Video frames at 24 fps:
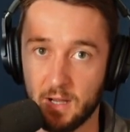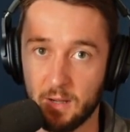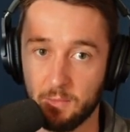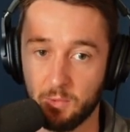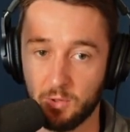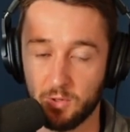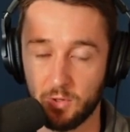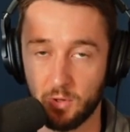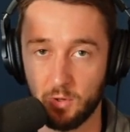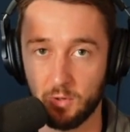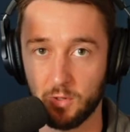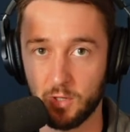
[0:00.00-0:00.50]

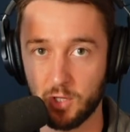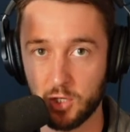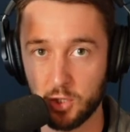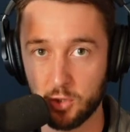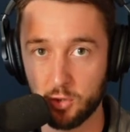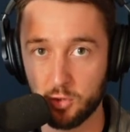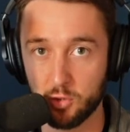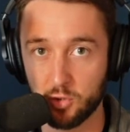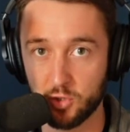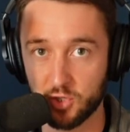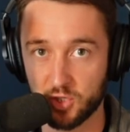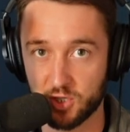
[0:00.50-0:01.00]
with all the
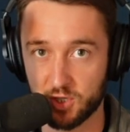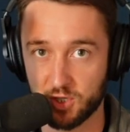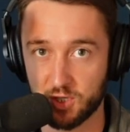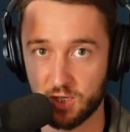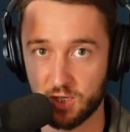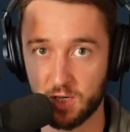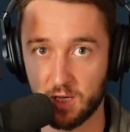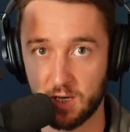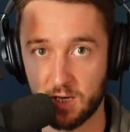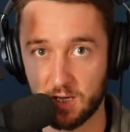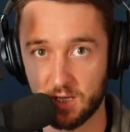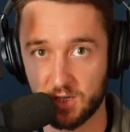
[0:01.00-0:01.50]
news
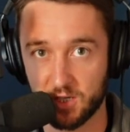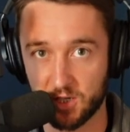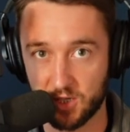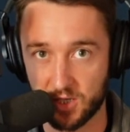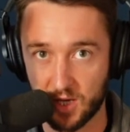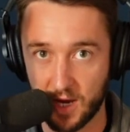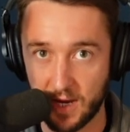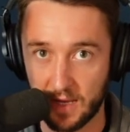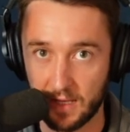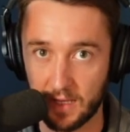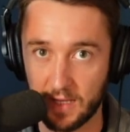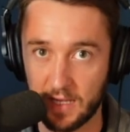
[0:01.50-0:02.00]

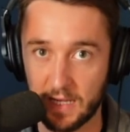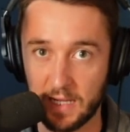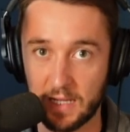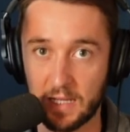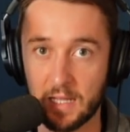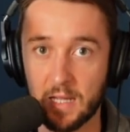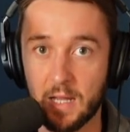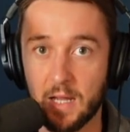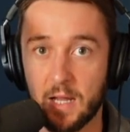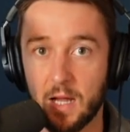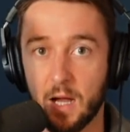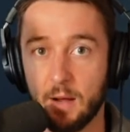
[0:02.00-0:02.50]
cycling
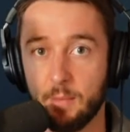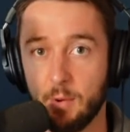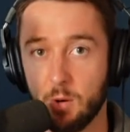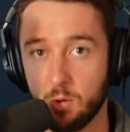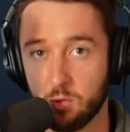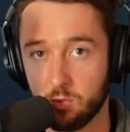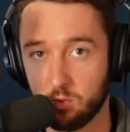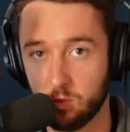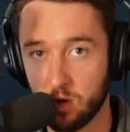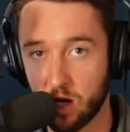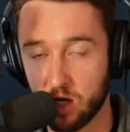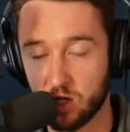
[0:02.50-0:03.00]
about
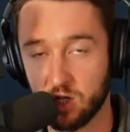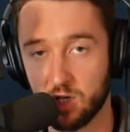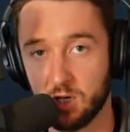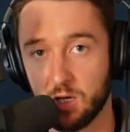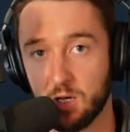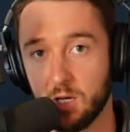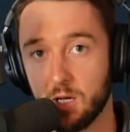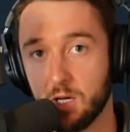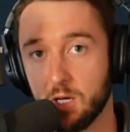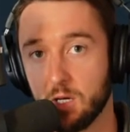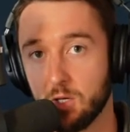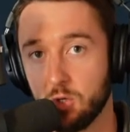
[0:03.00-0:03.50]

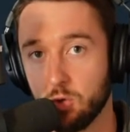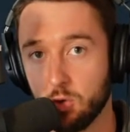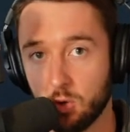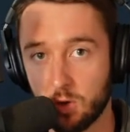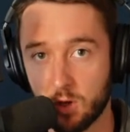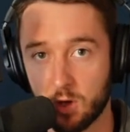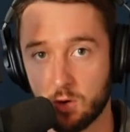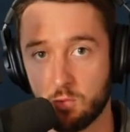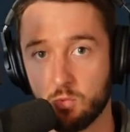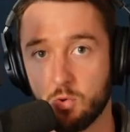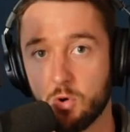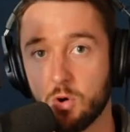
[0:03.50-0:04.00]
Russia,
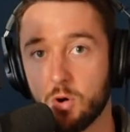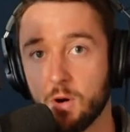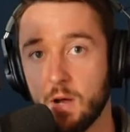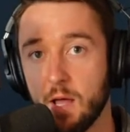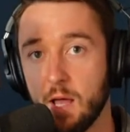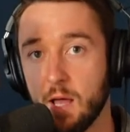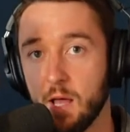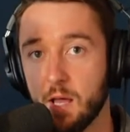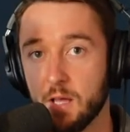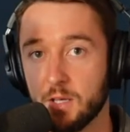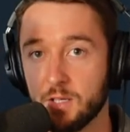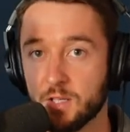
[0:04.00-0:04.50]
nuclear
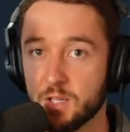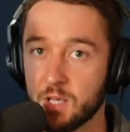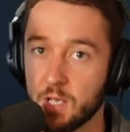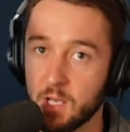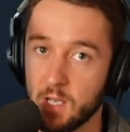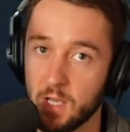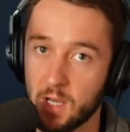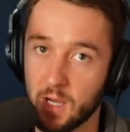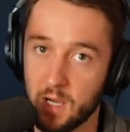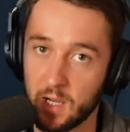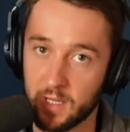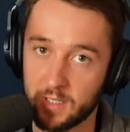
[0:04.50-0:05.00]
warheads,
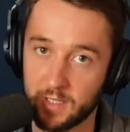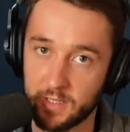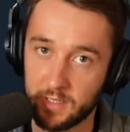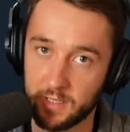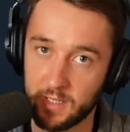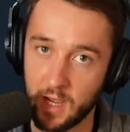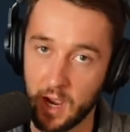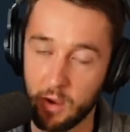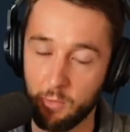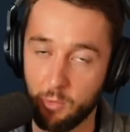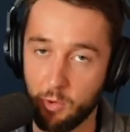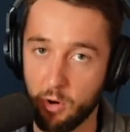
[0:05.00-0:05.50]

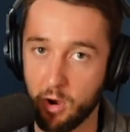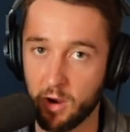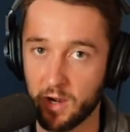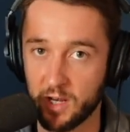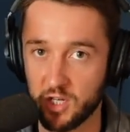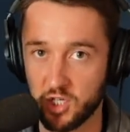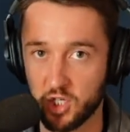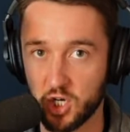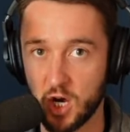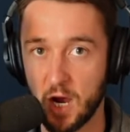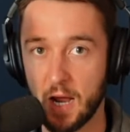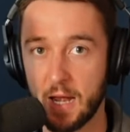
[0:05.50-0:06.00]
Taiwan and
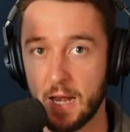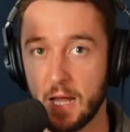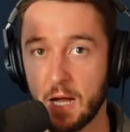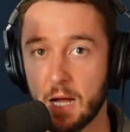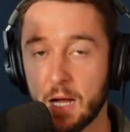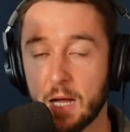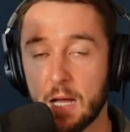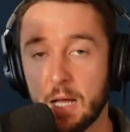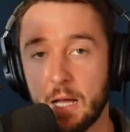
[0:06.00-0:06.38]
China,